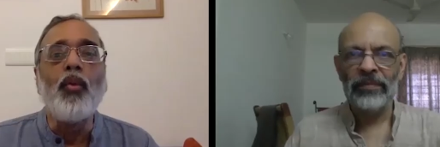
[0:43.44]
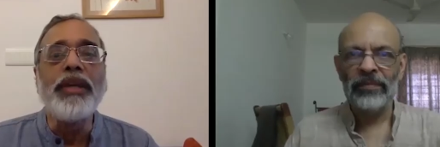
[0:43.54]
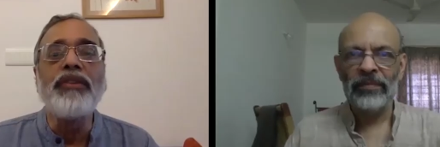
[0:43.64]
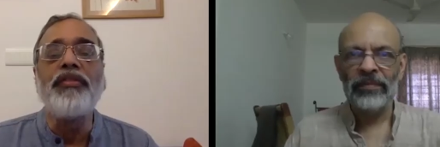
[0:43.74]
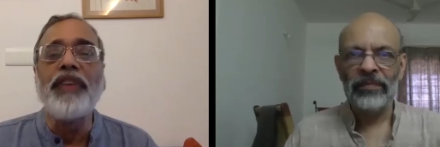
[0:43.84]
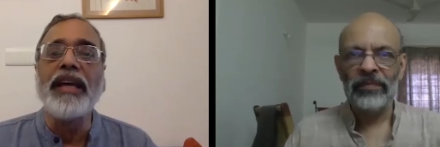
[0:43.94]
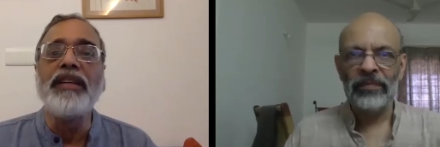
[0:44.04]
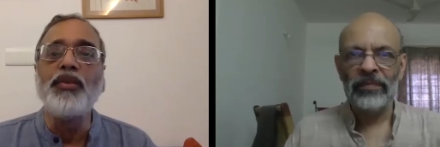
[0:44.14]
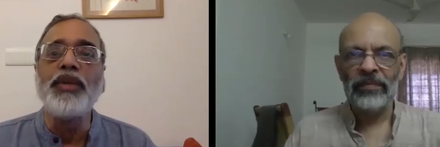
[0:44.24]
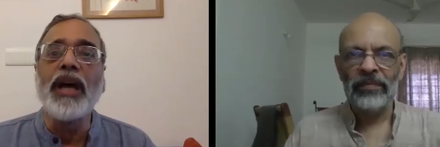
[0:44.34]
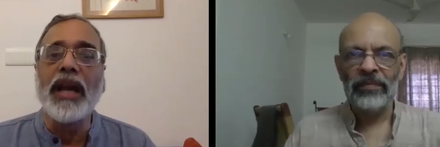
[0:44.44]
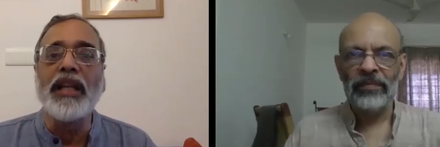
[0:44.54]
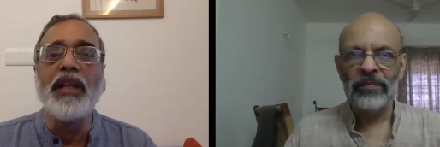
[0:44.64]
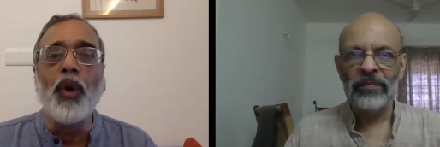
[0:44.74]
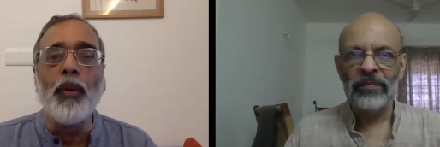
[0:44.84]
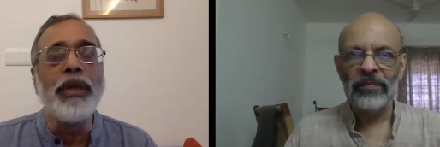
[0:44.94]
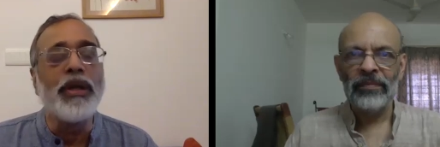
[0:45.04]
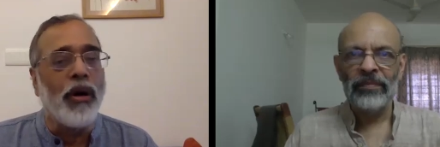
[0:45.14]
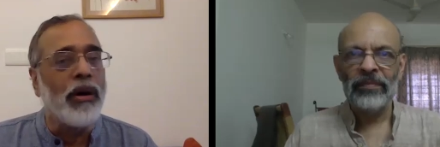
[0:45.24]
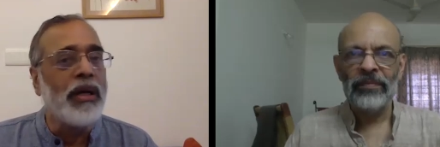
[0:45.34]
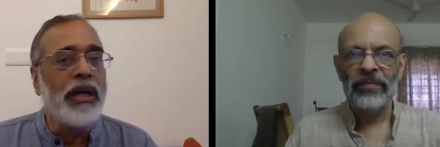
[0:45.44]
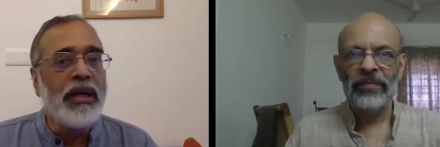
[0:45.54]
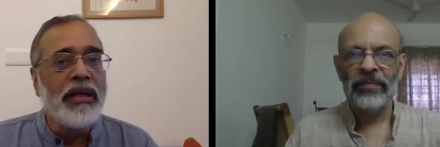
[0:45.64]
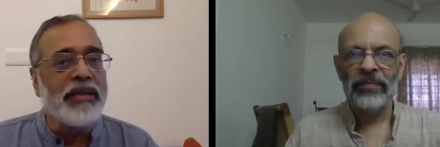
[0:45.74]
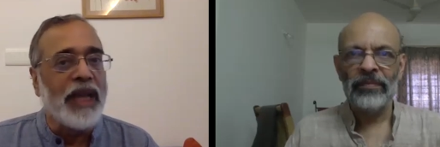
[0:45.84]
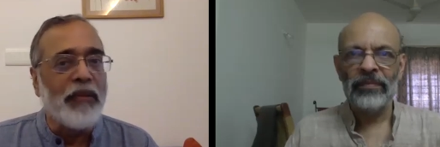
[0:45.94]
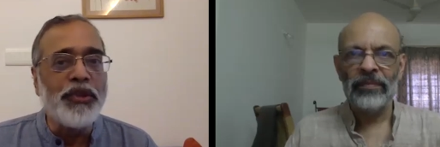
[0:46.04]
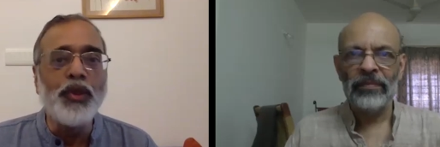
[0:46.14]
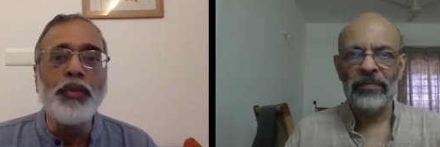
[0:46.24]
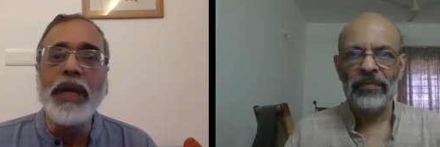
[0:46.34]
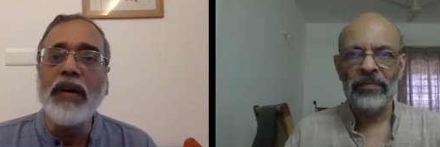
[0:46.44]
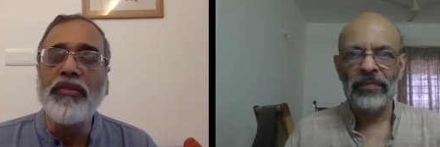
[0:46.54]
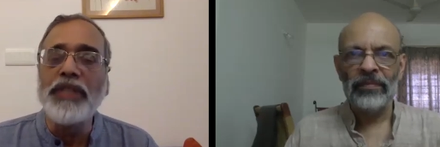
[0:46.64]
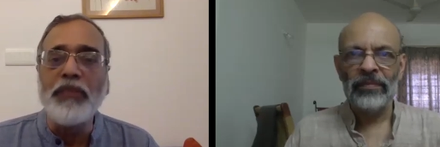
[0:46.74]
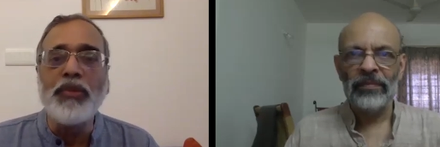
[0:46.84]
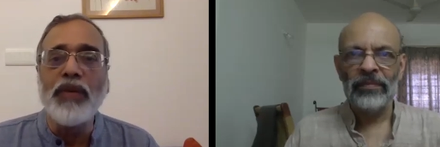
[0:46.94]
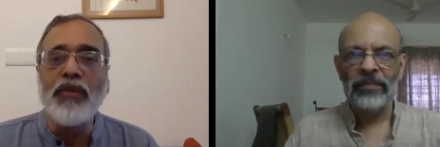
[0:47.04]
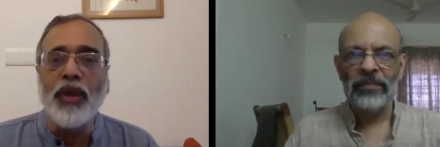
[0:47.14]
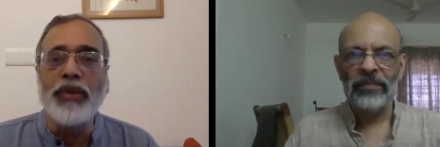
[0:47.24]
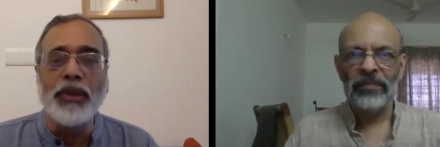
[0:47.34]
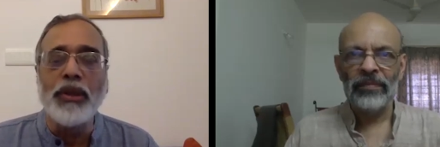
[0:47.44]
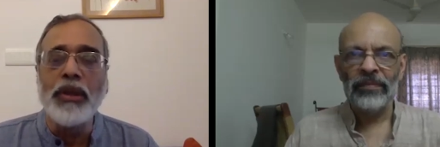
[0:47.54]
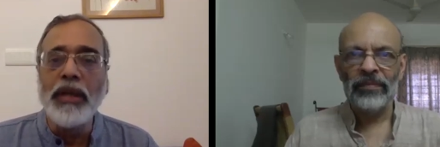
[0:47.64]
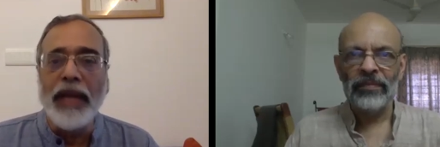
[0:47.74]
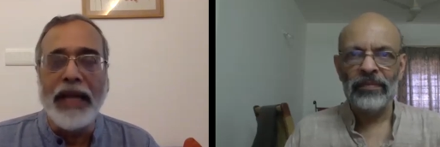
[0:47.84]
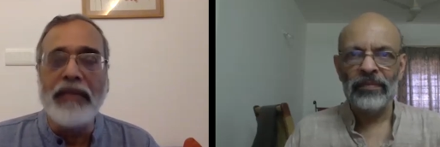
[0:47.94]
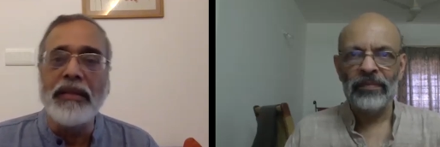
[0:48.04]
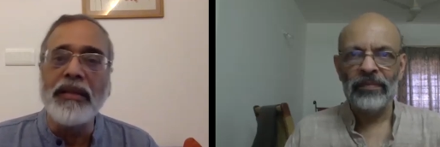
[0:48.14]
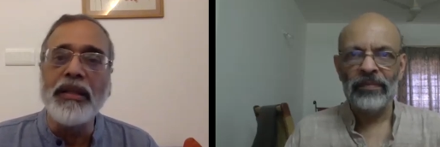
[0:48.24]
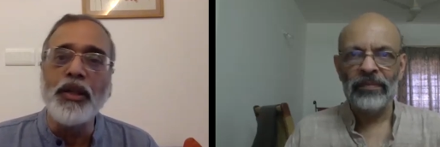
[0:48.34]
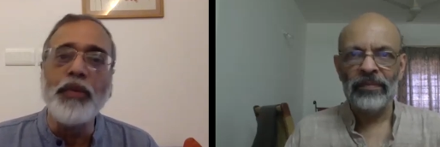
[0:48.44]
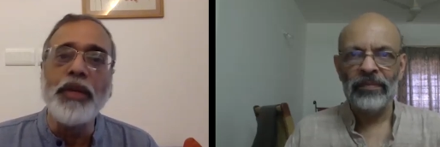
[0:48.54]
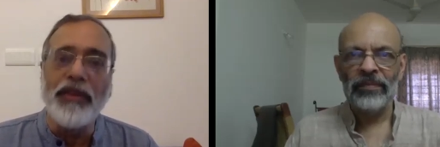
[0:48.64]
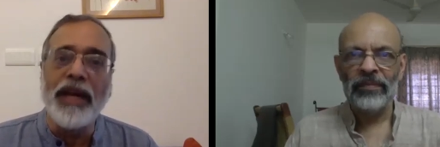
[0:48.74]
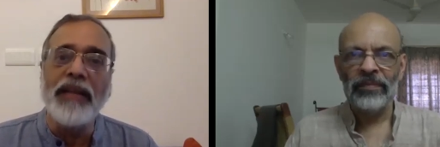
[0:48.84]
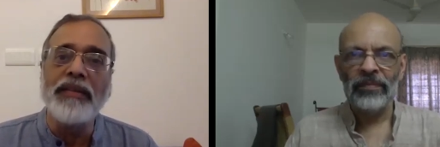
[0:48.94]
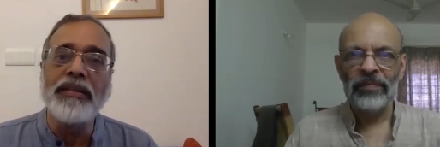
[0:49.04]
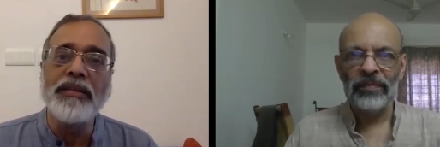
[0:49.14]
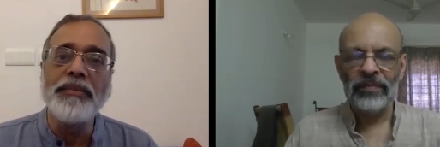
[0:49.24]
Speaker 1: which phase we are at the moment on? Some to be have seem to have also entered the human trials.